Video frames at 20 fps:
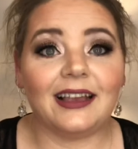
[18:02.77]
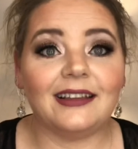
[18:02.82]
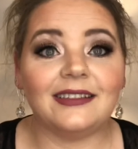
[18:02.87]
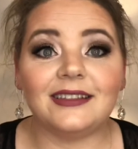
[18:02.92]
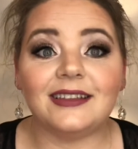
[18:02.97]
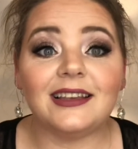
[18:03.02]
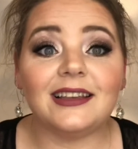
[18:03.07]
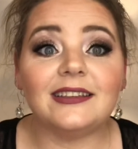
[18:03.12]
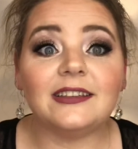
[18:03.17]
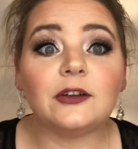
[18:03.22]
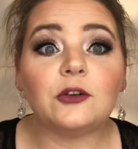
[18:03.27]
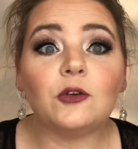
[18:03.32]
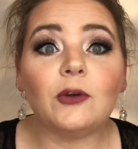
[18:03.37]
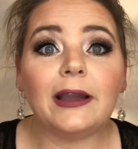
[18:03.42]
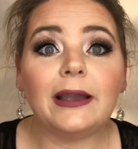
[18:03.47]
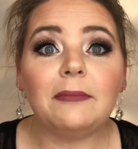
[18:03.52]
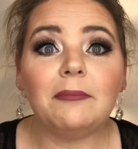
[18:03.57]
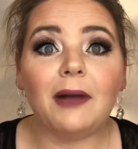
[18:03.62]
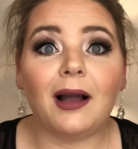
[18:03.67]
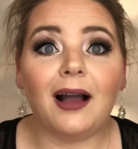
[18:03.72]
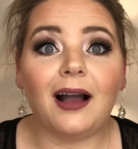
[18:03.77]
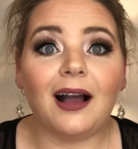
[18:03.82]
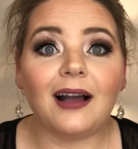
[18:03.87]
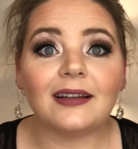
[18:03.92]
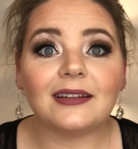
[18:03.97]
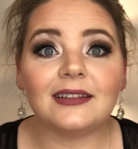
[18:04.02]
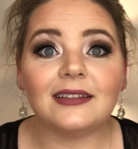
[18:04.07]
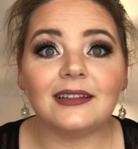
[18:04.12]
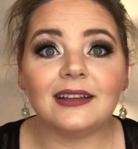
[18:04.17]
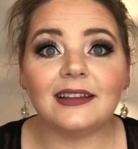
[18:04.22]
it's a great
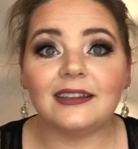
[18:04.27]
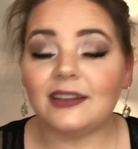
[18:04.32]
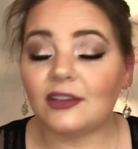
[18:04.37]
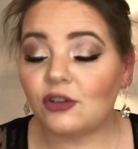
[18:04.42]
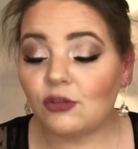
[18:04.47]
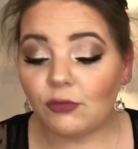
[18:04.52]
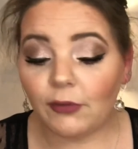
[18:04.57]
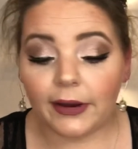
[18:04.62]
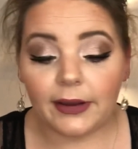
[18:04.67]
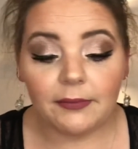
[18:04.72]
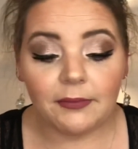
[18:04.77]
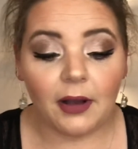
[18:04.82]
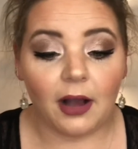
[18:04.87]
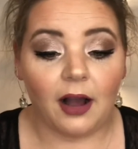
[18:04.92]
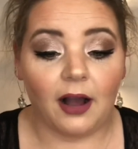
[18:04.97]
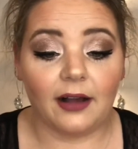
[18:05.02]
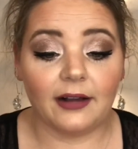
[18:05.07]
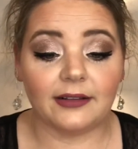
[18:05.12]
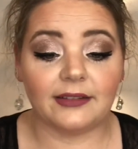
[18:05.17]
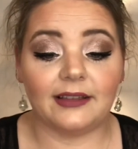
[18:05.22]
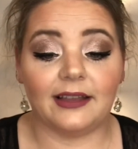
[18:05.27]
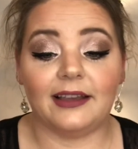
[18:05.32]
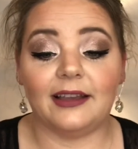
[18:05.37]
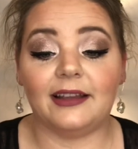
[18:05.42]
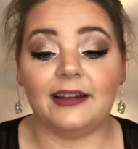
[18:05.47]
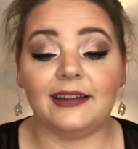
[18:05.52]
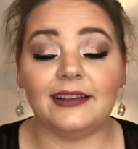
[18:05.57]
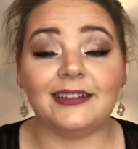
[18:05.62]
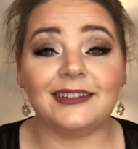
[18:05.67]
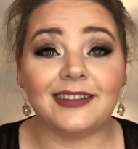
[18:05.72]
box. It's a great box,
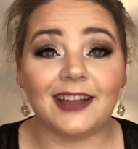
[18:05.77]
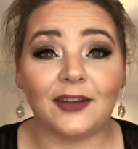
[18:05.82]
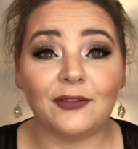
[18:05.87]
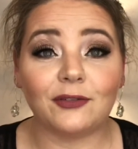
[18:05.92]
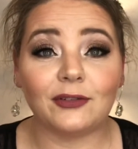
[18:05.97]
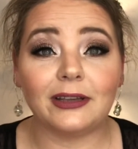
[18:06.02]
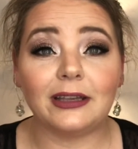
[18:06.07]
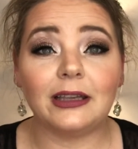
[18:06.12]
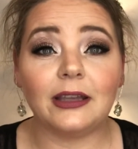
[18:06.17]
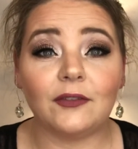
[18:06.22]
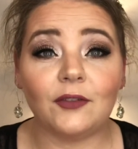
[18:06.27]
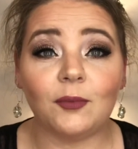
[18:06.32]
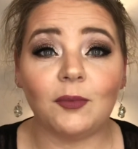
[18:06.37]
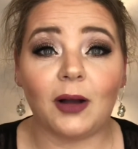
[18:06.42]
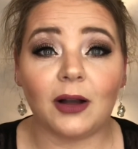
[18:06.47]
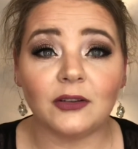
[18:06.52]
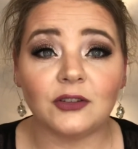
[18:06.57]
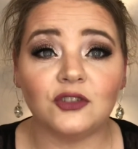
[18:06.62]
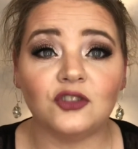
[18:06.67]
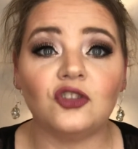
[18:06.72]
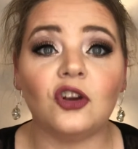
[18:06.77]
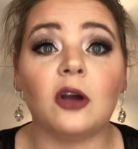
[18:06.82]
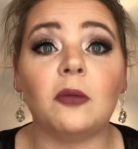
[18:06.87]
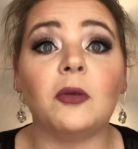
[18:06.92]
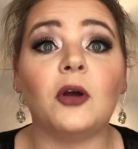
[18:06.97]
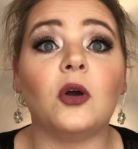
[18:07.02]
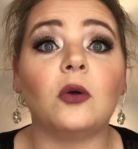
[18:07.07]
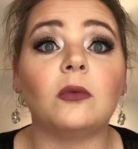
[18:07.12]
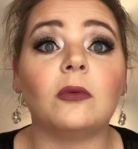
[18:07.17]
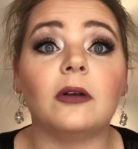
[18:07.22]
and it's definitely giving
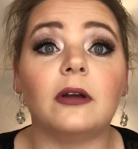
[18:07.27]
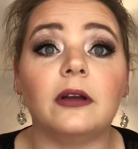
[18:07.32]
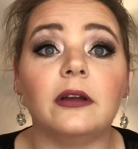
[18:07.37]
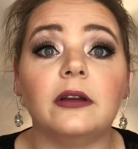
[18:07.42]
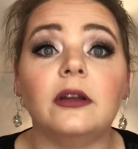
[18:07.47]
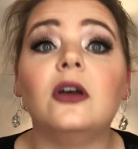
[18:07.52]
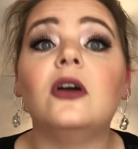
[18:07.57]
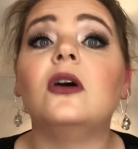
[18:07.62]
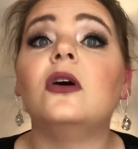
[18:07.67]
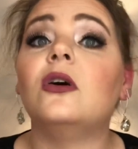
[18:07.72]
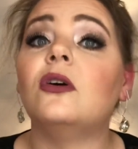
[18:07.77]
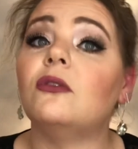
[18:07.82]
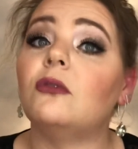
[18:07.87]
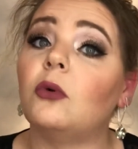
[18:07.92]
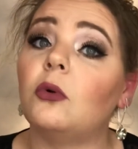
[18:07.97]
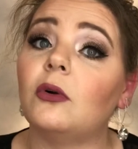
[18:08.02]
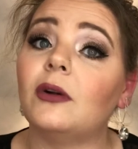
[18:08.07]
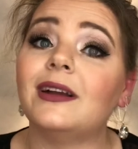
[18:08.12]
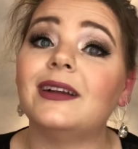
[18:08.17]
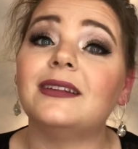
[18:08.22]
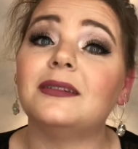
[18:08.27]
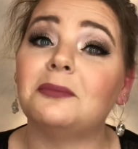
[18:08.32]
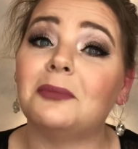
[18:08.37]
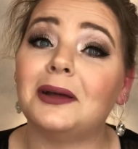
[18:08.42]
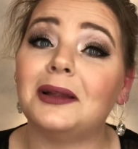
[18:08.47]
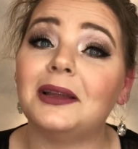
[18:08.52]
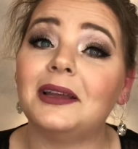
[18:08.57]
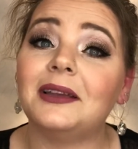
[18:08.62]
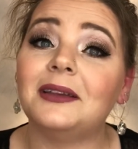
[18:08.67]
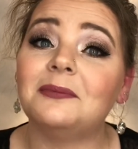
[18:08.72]
BoxyCharm a run for its
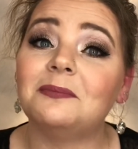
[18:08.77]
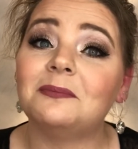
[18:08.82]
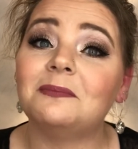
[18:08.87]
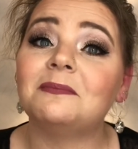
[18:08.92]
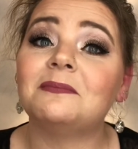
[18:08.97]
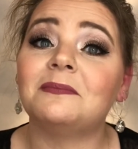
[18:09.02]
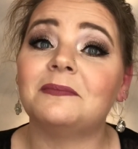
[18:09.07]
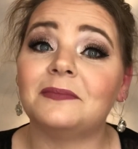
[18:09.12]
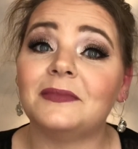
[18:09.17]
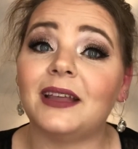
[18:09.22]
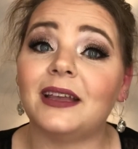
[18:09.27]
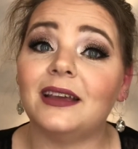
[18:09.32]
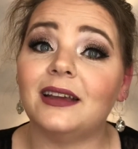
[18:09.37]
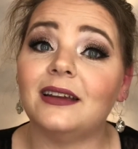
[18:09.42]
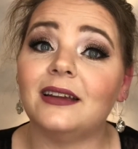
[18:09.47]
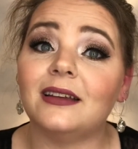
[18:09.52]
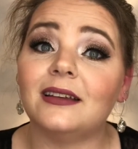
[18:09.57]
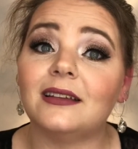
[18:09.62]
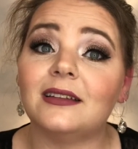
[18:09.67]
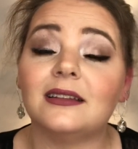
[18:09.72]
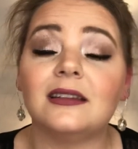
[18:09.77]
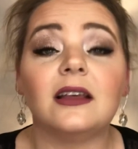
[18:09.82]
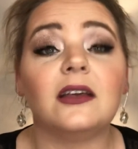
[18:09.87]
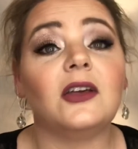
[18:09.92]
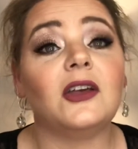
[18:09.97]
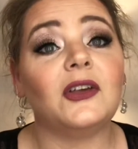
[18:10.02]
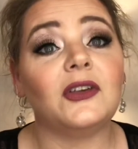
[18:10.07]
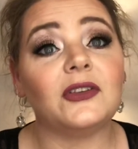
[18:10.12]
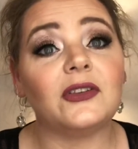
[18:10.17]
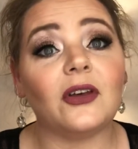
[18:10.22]
money. It is.
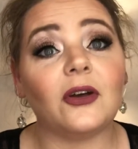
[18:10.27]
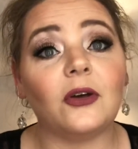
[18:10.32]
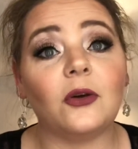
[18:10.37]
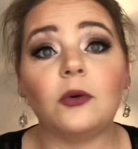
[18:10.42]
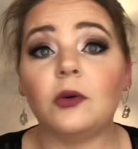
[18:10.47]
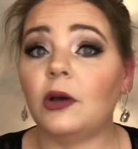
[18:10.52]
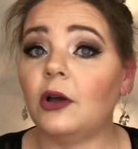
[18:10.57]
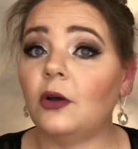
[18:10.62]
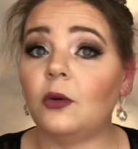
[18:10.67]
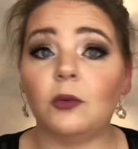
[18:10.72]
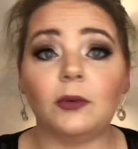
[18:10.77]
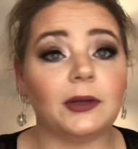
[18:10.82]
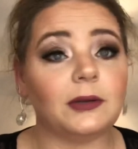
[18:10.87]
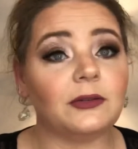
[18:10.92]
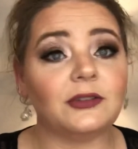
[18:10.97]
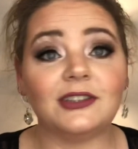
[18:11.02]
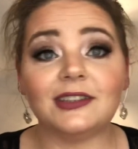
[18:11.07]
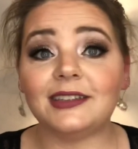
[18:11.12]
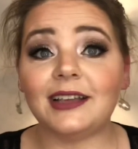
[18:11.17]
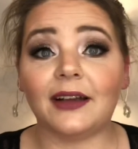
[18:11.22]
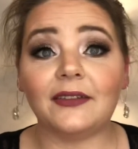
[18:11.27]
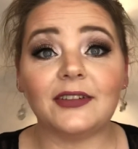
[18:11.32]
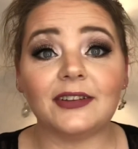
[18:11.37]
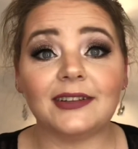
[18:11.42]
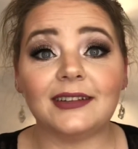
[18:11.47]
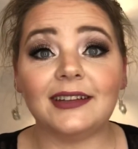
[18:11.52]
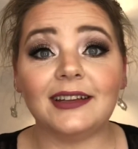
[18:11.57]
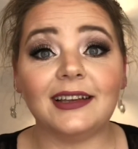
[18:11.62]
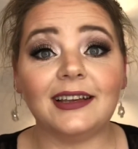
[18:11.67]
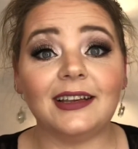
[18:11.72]
So we will just have to
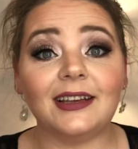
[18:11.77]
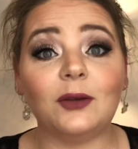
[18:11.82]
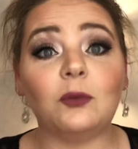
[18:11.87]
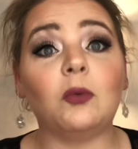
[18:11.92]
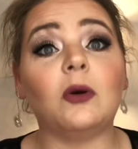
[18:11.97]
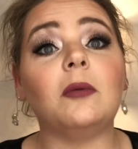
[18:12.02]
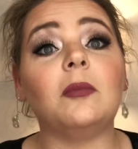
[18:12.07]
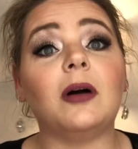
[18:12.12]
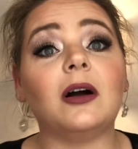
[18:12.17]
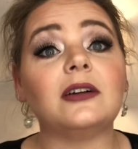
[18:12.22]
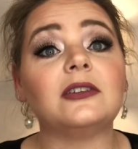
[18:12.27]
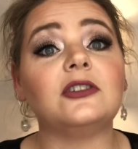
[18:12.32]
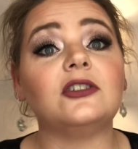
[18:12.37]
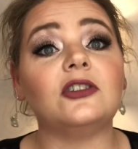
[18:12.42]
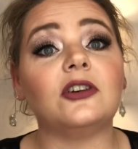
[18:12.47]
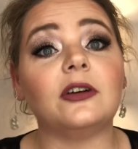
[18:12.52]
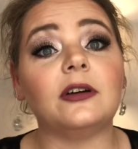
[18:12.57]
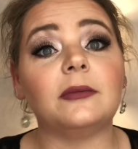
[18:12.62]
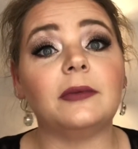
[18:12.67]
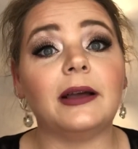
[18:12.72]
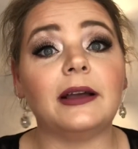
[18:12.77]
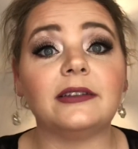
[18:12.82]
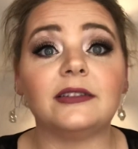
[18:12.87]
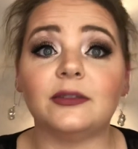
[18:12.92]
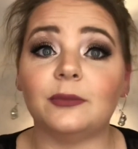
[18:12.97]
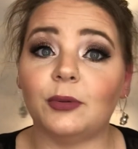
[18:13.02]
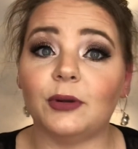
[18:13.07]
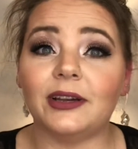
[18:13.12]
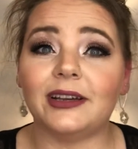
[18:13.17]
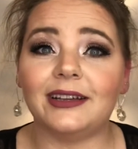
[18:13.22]
see what BoxyCharm has
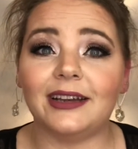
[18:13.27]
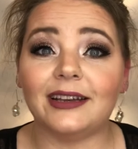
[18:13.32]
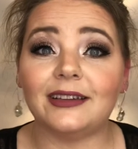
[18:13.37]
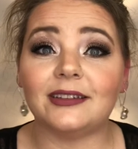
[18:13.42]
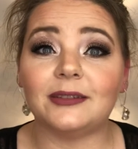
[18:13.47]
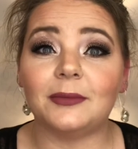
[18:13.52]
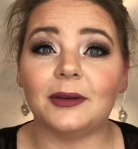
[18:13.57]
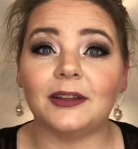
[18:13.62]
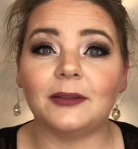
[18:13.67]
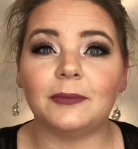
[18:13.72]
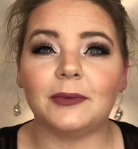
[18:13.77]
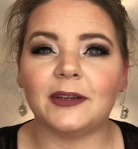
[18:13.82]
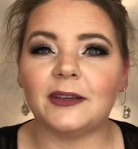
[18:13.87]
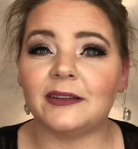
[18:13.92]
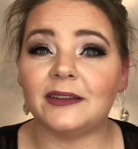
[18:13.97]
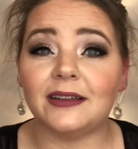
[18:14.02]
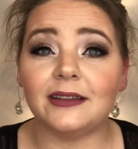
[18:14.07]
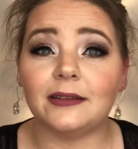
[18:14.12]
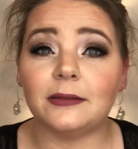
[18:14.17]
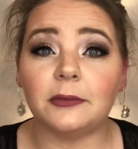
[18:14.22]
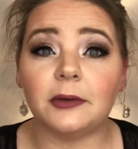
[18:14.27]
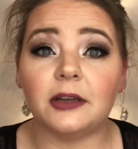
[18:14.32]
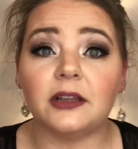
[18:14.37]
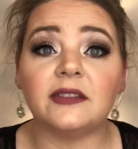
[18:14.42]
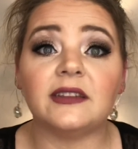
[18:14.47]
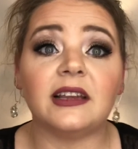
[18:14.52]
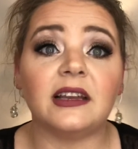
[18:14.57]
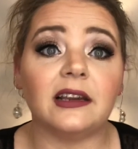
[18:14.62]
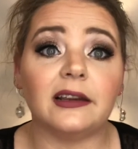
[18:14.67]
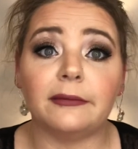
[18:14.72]
to bring next month, because this
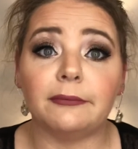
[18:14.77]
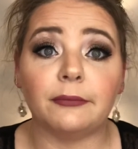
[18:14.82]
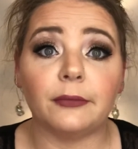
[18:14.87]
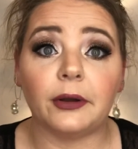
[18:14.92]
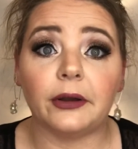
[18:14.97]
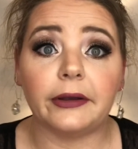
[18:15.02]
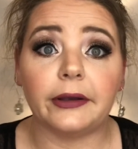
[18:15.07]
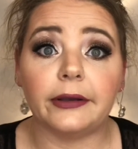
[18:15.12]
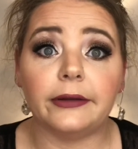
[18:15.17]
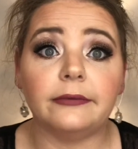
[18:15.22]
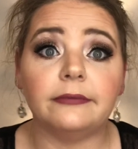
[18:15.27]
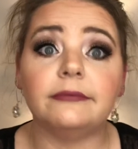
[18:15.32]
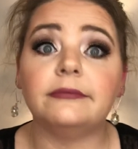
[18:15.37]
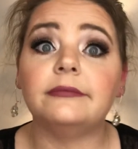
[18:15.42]
month they didn't bring it.